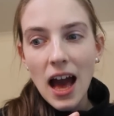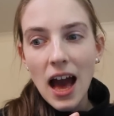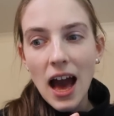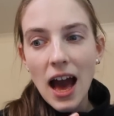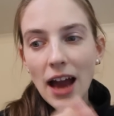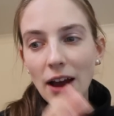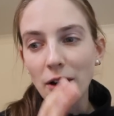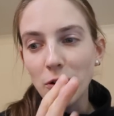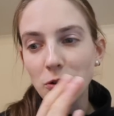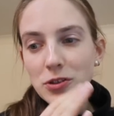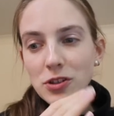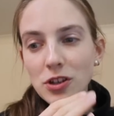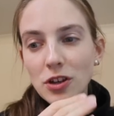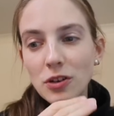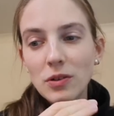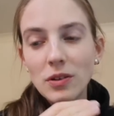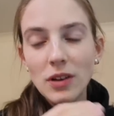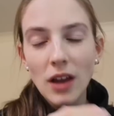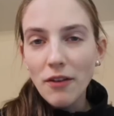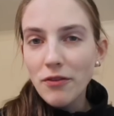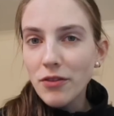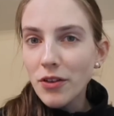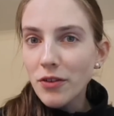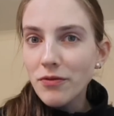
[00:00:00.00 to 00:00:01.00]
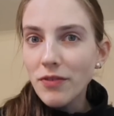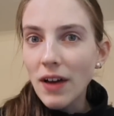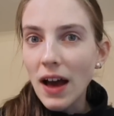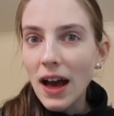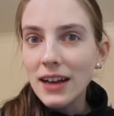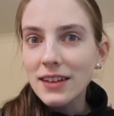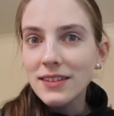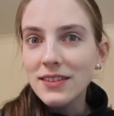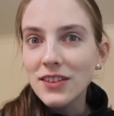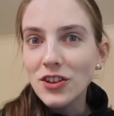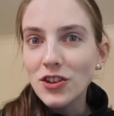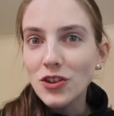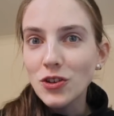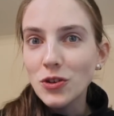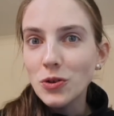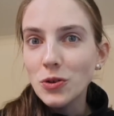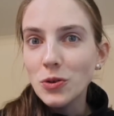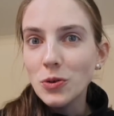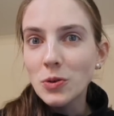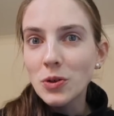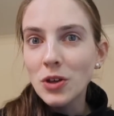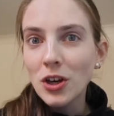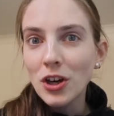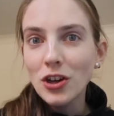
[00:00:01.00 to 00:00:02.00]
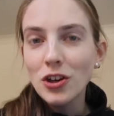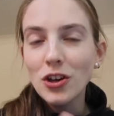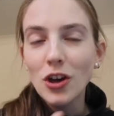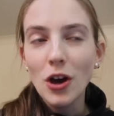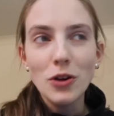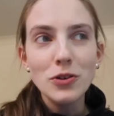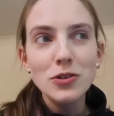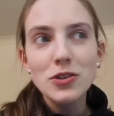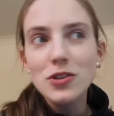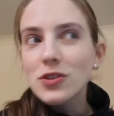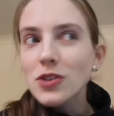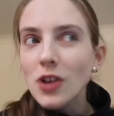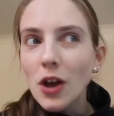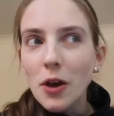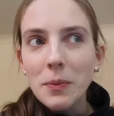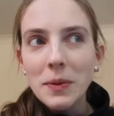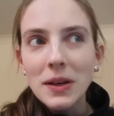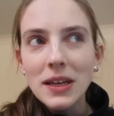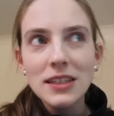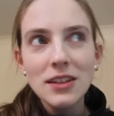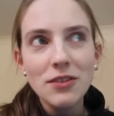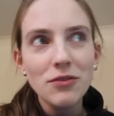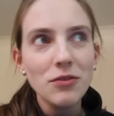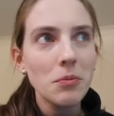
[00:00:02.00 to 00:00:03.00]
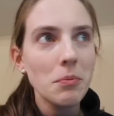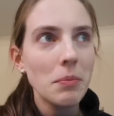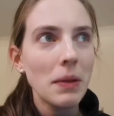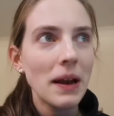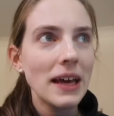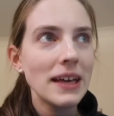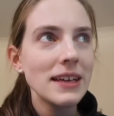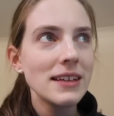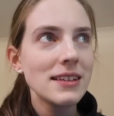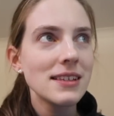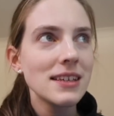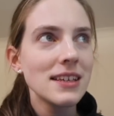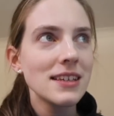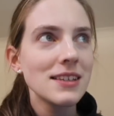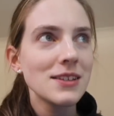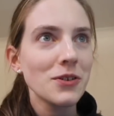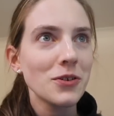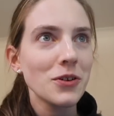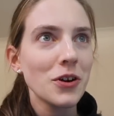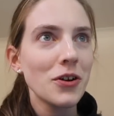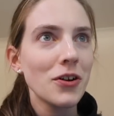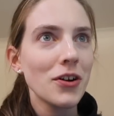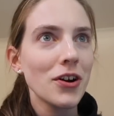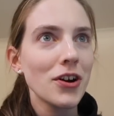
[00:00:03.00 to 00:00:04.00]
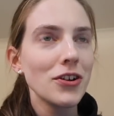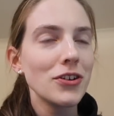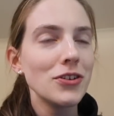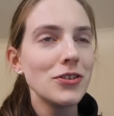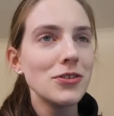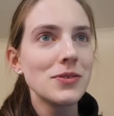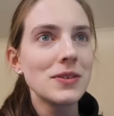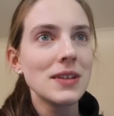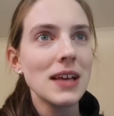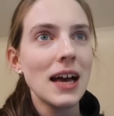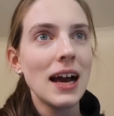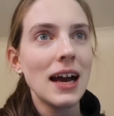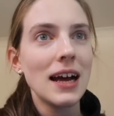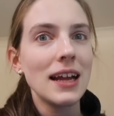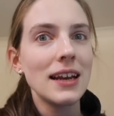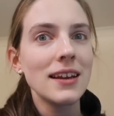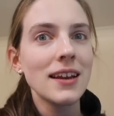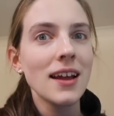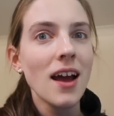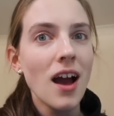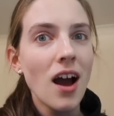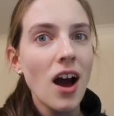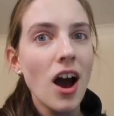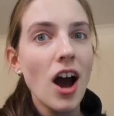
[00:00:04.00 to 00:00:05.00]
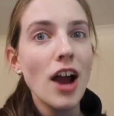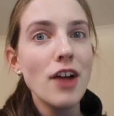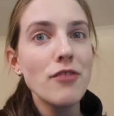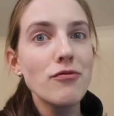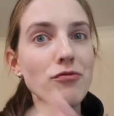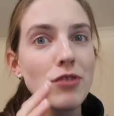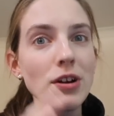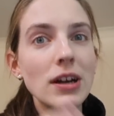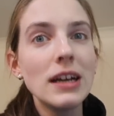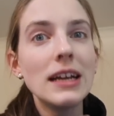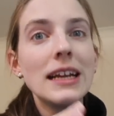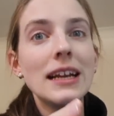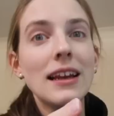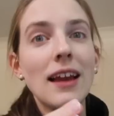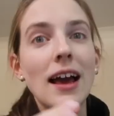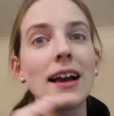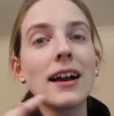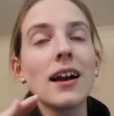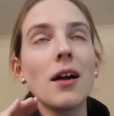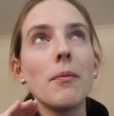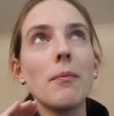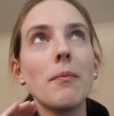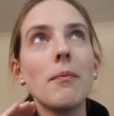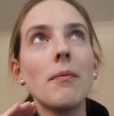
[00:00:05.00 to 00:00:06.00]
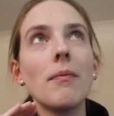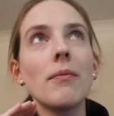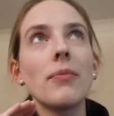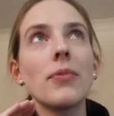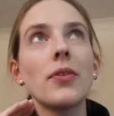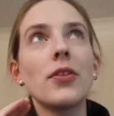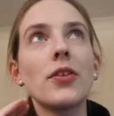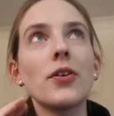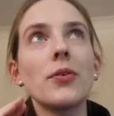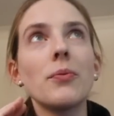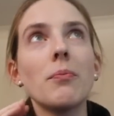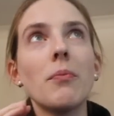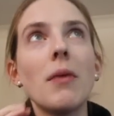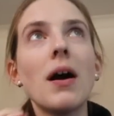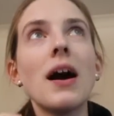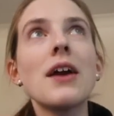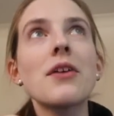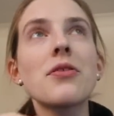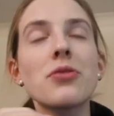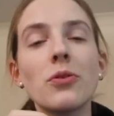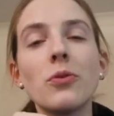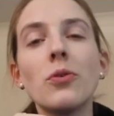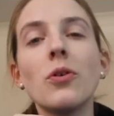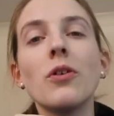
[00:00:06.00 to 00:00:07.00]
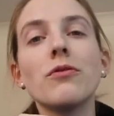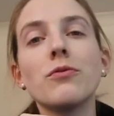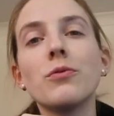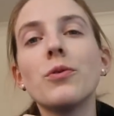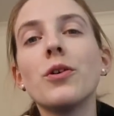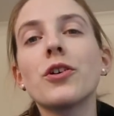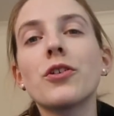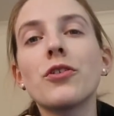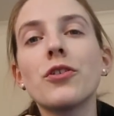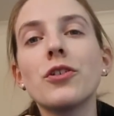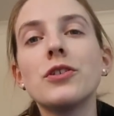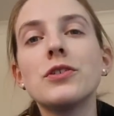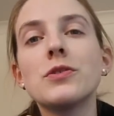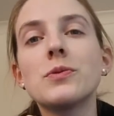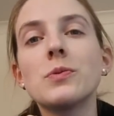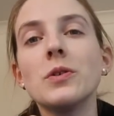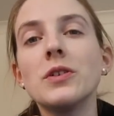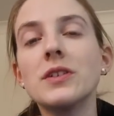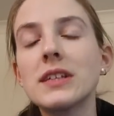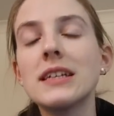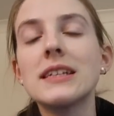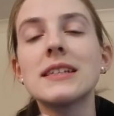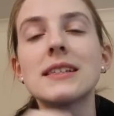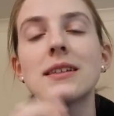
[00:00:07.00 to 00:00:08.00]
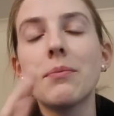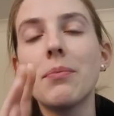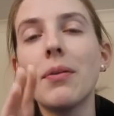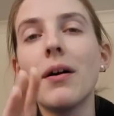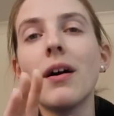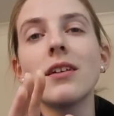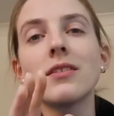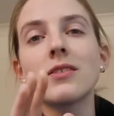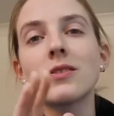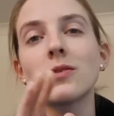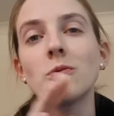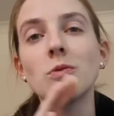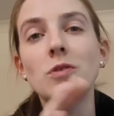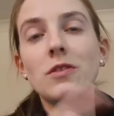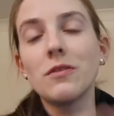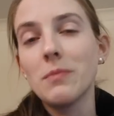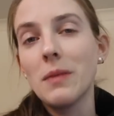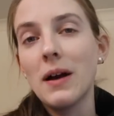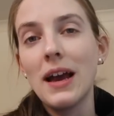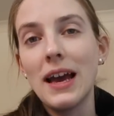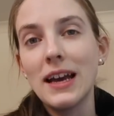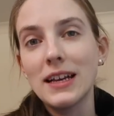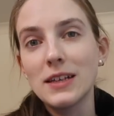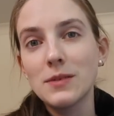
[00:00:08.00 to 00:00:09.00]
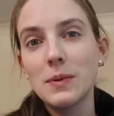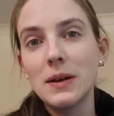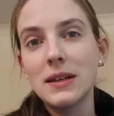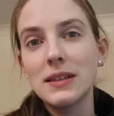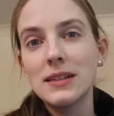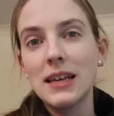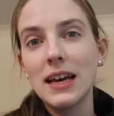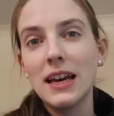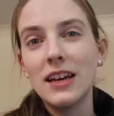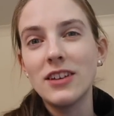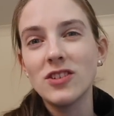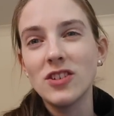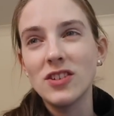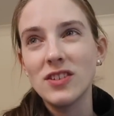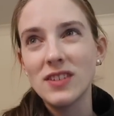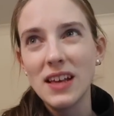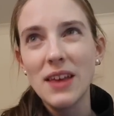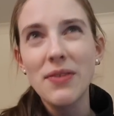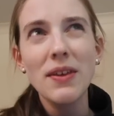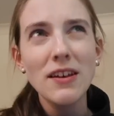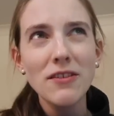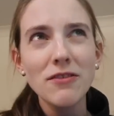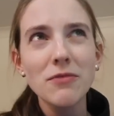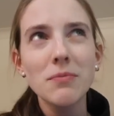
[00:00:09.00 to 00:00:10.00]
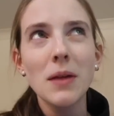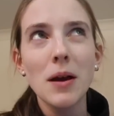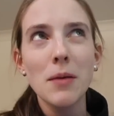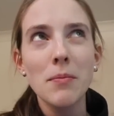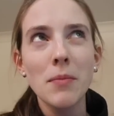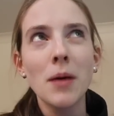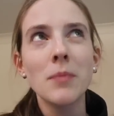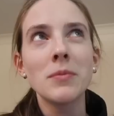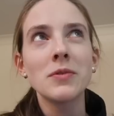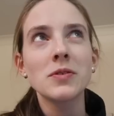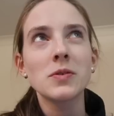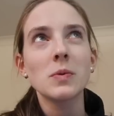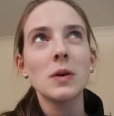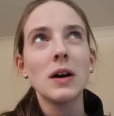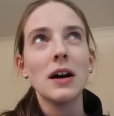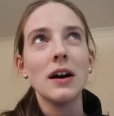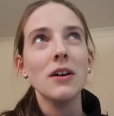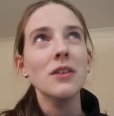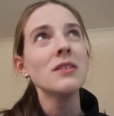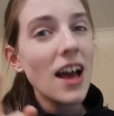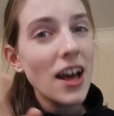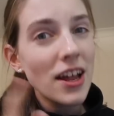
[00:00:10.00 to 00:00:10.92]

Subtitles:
I also love the fact that you can go to so many different places on a cruise, and I really like that my thought of what a cruise was, it surpassed all of my expectations. I think for my mum as well.